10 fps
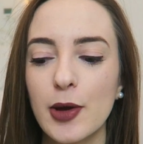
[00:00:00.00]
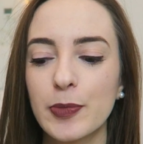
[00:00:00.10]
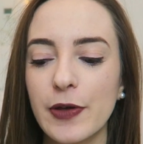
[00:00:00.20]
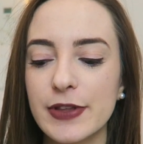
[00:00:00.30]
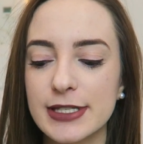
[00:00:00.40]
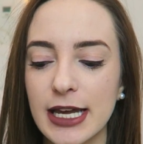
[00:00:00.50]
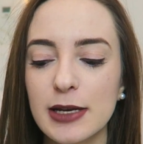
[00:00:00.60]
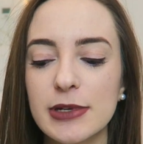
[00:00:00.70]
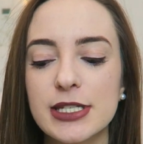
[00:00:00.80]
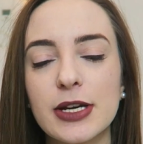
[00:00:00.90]
But the study
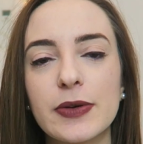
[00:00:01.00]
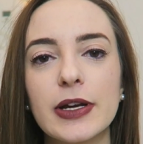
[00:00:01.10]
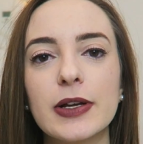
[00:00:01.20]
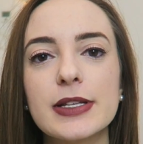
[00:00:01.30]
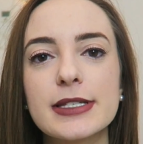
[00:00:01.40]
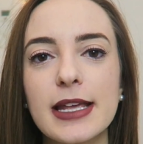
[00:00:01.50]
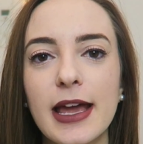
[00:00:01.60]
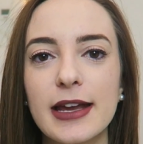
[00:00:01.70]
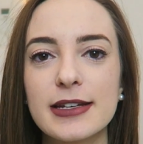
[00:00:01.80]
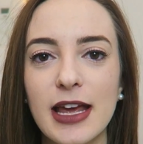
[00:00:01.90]
materials
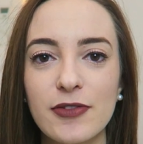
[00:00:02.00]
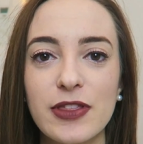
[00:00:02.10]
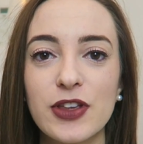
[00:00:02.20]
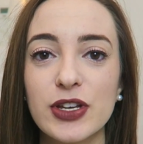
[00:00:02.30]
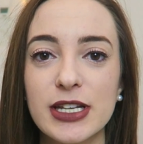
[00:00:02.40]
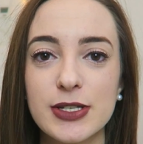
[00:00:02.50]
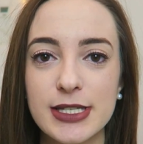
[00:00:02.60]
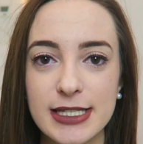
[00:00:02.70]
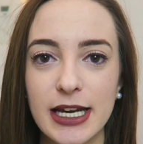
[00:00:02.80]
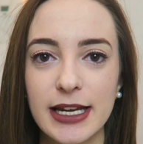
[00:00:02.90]
and everything you need to
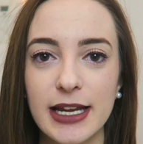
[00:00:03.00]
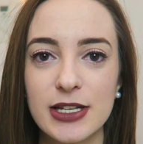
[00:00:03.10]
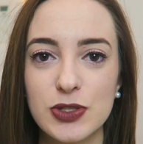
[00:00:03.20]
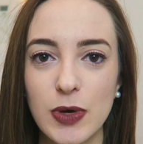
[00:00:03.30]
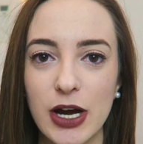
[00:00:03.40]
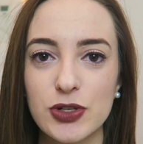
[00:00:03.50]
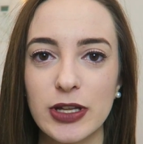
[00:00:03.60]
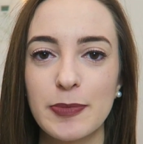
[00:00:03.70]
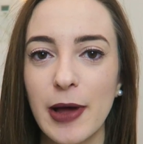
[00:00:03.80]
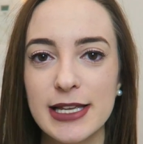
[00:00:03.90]
study and to
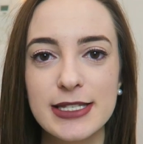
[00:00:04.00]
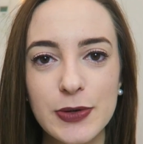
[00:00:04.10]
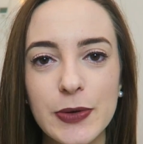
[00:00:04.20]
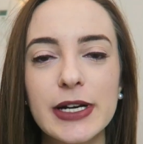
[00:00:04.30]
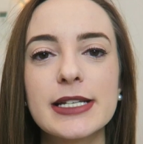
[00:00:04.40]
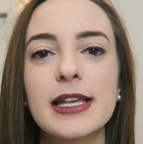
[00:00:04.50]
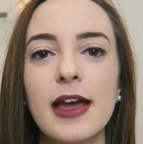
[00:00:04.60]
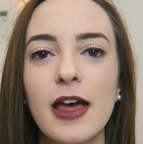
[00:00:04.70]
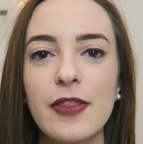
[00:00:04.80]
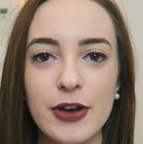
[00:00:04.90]
actually pass the course,
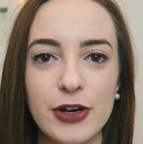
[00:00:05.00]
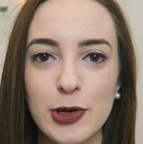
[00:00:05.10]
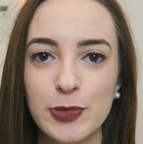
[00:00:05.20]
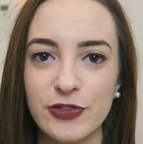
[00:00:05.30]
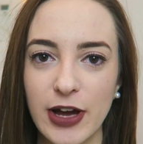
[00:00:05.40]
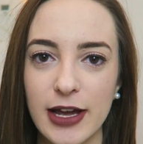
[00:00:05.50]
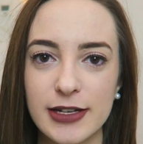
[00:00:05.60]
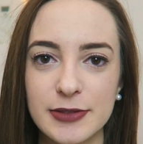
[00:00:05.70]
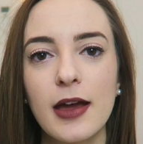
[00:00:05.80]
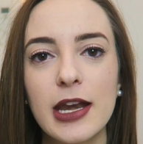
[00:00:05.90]
they're gonna
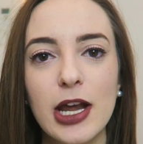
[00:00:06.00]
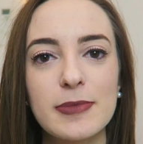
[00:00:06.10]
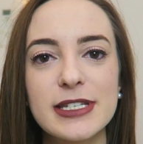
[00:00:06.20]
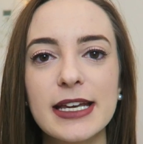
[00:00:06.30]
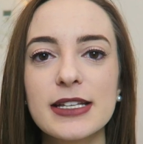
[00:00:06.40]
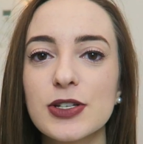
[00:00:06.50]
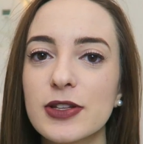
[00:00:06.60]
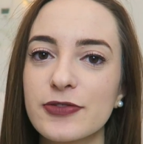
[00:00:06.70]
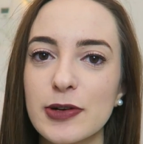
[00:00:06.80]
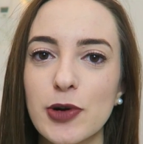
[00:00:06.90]
provide. Now I'm taking two
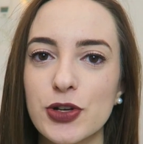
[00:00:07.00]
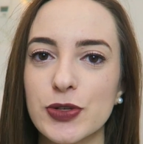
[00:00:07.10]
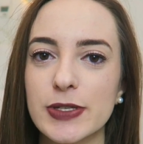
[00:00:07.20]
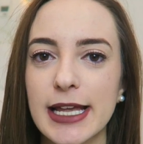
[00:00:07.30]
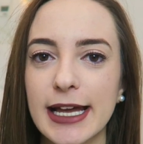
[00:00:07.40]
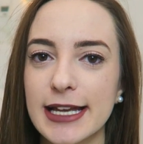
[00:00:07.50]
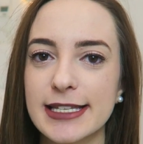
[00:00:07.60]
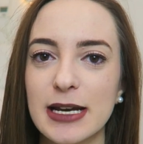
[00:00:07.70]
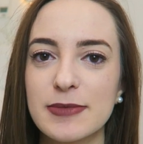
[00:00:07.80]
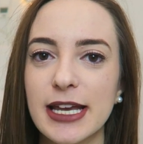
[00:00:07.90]
different modules. Like I
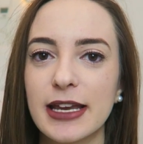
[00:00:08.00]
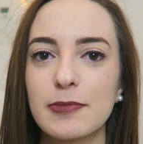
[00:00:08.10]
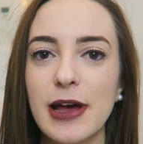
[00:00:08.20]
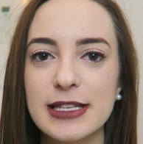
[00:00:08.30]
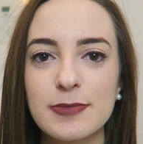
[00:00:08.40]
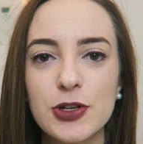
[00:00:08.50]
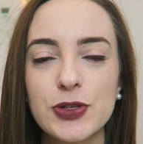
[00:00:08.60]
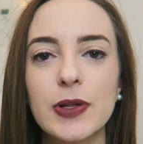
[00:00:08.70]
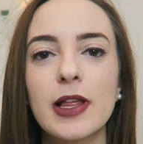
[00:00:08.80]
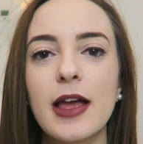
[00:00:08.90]
said, I'm taking a maths
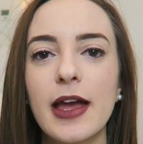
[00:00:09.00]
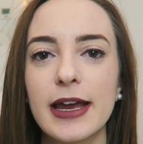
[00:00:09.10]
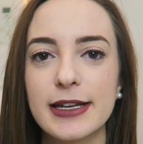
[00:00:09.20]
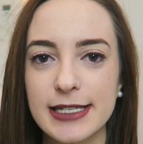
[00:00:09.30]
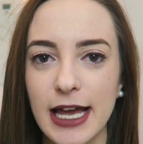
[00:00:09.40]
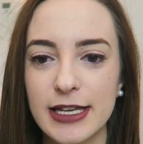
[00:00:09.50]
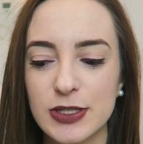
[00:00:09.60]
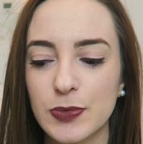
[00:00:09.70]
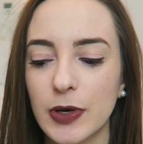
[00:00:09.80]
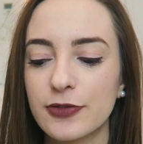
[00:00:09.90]
module and a
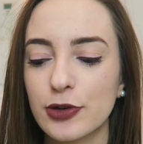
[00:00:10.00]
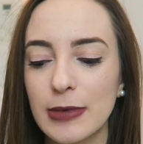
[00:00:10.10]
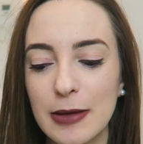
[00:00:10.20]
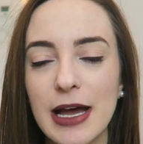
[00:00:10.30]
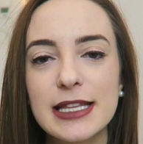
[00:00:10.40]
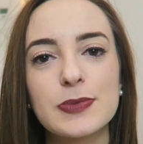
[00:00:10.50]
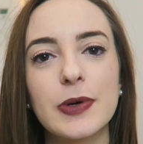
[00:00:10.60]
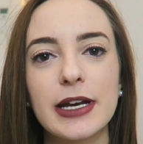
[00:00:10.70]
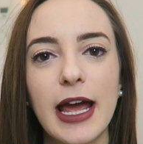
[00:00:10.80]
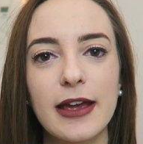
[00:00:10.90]
science one. For my maths
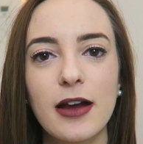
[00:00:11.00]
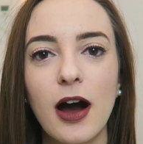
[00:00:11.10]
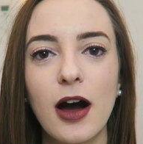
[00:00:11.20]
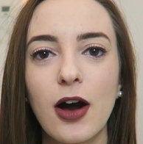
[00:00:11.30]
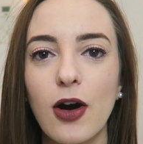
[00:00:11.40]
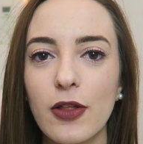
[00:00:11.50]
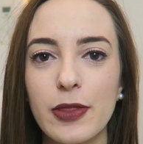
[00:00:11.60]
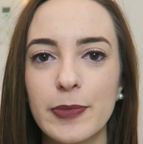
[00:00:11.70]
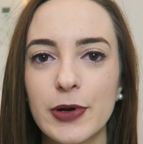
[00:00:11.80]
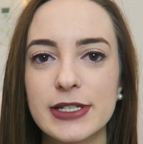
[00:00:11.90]
one, I got all
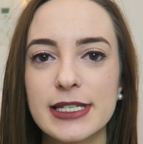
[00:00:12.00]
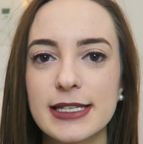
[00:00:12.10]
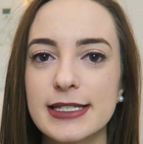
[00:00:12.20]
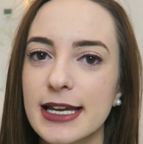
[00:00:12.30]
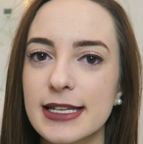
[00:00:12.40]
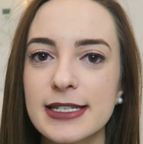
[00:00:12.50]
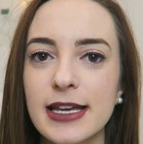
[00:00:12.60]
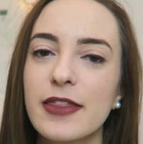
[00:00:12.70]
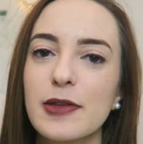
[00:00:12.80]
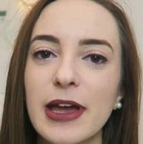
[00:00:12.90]
the books sent
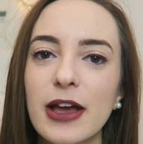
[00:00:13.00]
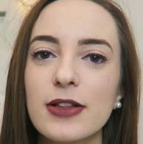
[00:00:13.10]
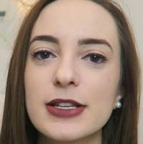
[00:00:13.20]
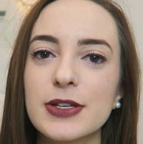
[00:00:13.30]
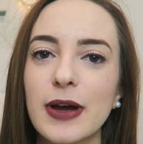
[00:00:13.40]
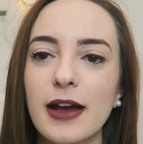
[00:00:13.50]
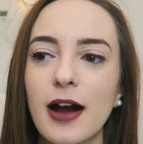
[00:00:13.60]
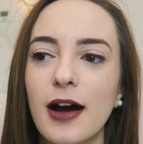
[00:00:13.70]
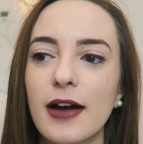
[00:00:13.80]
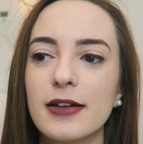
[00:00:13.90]
in the mail, so I
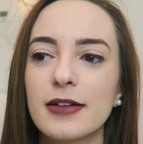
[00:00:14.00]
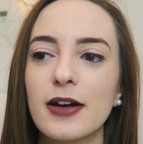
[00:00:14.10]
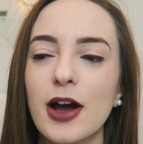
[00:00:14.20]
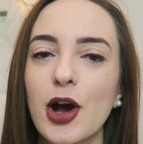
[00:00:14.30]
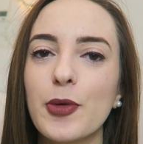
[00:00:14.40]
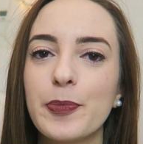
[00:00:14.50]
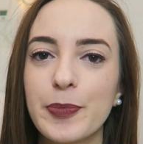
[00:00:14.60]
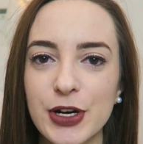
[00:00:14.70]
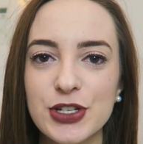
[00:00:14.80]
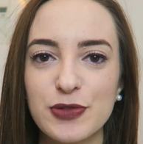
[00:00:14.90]
got a
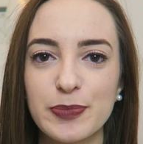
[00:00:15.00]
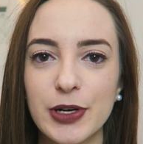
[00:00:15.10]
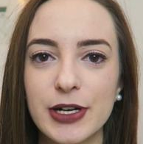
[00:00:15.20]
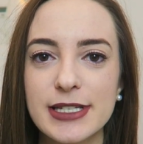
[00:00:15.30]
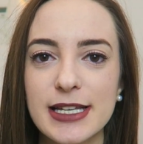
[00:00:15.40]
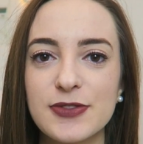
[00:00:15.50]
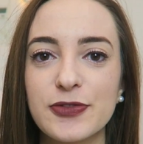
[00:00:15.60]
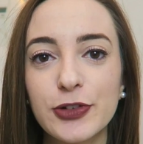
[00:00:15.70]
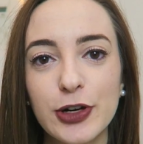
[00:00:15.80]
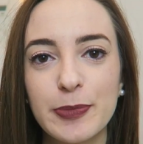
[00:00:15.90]
bunch of books. It's
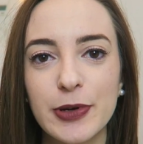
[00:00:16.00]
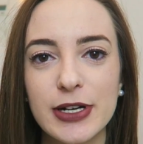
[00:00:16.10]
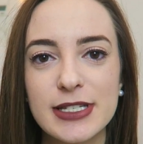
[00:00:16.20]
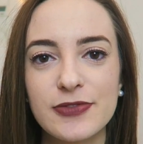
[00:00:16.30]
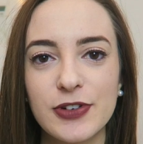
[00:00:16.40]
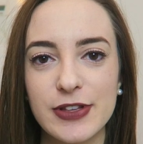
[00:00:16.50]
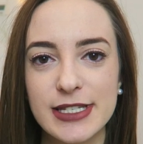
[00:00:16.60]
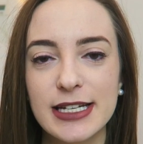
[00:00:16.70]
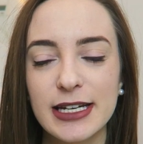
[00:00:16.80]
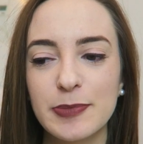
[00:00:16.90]
4 books for the
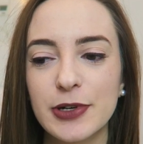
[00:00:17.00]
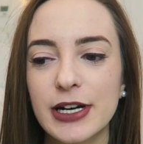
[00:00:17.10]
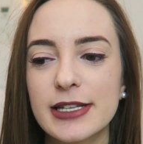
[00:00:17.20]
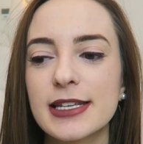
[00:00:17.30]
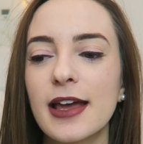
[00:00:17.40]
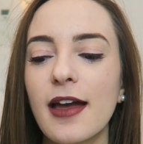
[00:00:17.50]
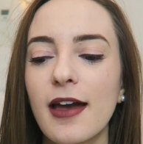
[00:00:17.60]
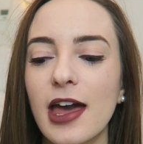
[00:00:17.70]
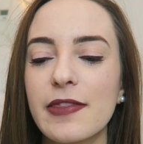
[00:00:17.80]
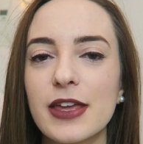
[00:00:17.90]
study part,
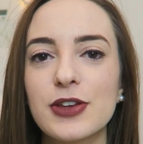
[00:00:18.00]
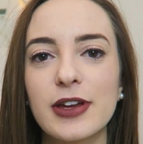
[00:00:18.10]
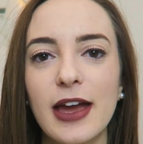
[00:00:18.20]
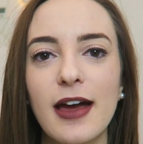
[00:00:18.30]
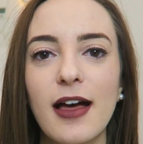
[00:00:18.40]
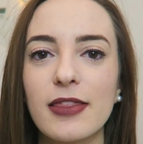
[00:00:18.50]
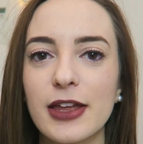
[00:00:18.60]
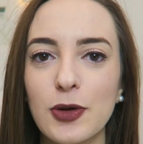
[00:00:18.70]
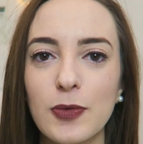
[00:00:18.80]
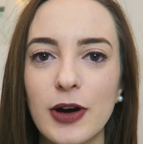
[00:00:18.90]
and then you get a
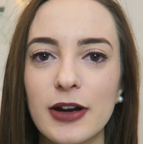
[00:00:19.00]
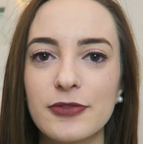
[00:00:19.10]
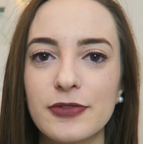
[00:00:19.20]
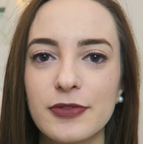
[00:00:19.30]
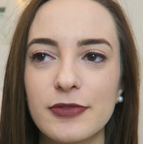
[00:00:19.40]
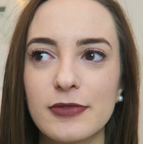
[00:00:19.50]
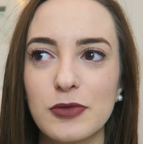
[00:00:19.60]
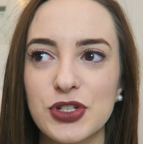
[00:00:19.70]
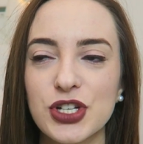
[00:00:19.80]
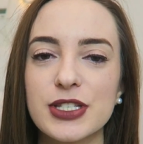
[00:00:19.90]
little one
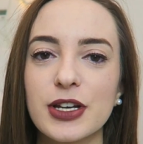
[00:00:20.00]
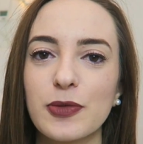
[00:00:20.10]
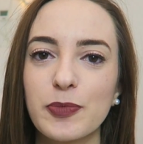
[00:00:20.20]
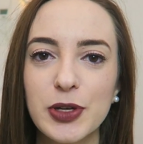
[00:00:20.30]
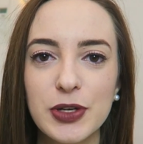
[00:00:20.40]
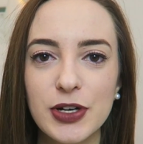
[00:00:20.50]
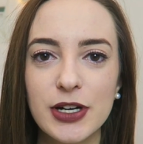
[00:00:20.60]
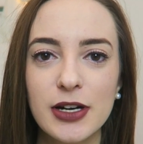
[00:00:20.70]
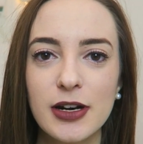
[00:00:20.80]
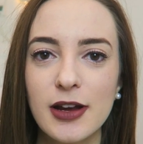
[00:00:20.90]
which is a
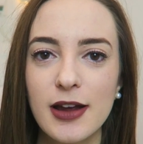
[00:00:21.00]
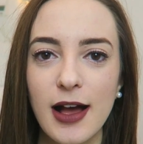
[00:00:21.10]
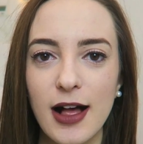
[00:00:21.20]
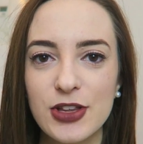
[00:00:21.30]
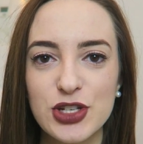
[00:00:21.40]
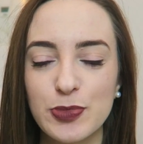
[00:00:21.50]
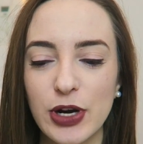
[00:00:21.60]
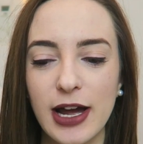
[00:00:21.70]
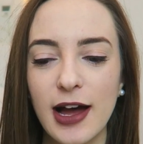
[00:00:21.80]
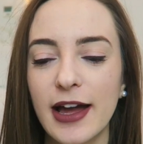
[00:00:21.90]
computer
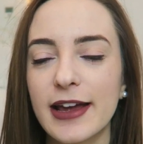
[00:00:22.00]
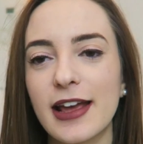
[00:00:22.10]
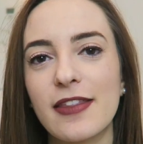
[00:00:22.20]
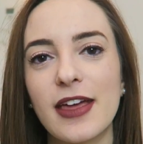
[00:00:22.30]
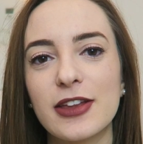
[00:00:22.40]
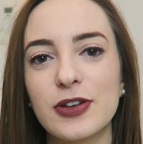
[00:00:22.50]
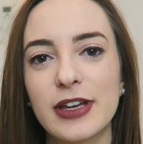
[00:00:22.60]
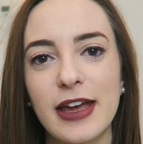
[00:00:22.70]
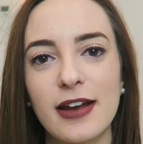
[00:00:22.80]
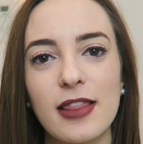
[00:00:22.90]
algebra guide, and then you
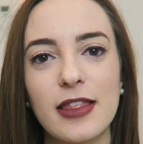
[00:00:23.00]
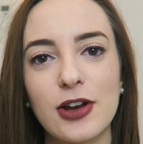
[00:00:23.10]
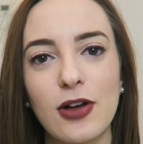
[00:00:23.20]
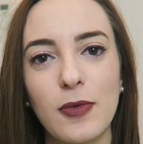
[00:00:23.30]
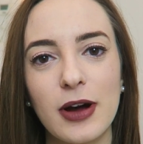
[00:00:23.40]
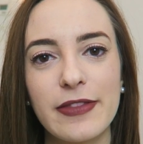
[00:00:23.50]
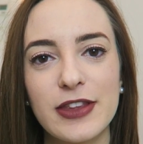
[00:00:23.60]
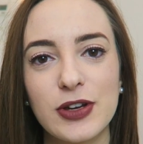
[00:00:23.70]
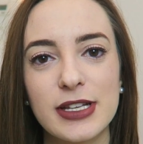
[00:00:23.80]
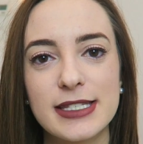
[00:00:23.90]
get a little one
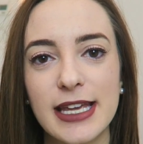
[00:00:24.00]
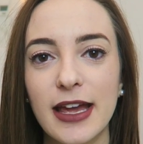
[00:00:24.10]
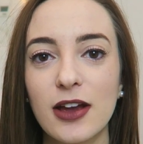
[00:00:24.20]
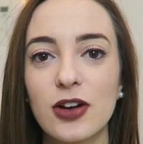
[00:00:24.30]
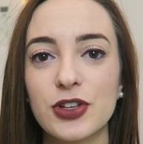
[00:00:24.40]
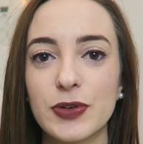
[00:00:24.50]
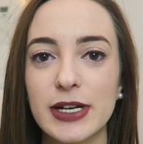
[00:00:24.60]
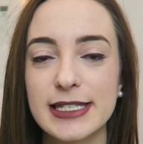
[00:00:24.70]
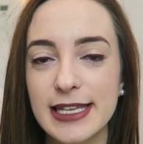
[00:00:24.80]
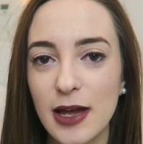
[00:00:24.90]
that you can take on your
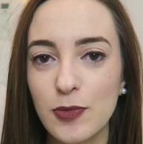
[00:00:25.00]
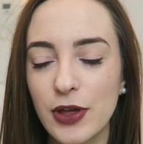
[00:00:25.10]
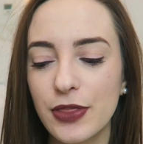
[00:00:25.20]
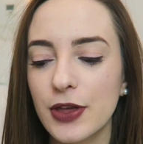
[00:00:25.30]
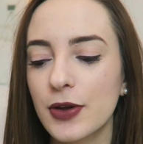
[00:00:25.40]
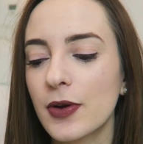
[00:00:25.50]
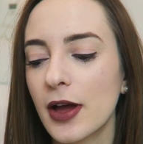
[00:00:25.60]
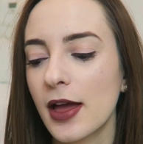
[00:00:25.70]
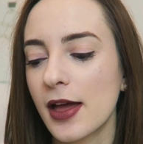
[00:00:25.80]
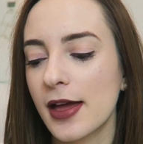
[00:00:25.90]
exam with you.
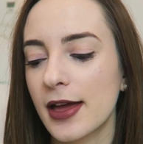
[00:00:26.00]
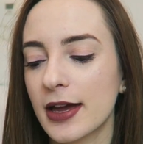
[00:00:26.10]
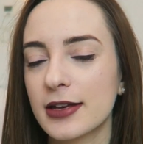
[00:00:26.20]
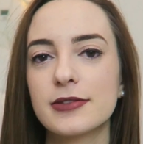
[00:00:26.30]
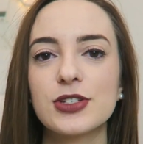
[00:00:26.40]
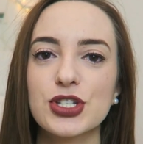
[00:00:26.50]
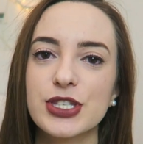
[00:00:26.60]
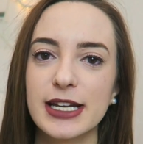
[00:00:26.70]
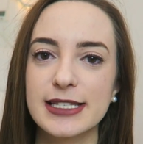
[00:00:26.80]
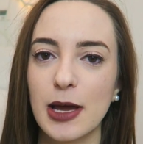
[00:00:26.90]
And
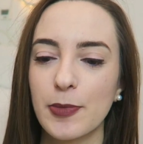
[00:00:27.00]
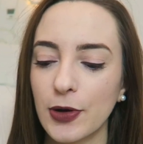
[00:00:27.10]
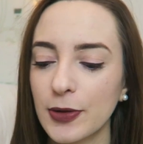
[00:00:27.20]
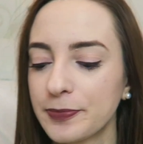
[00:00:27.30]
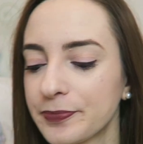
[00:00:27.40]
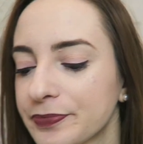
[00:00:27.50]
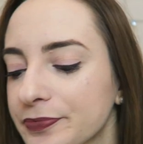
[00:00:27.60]
just an example,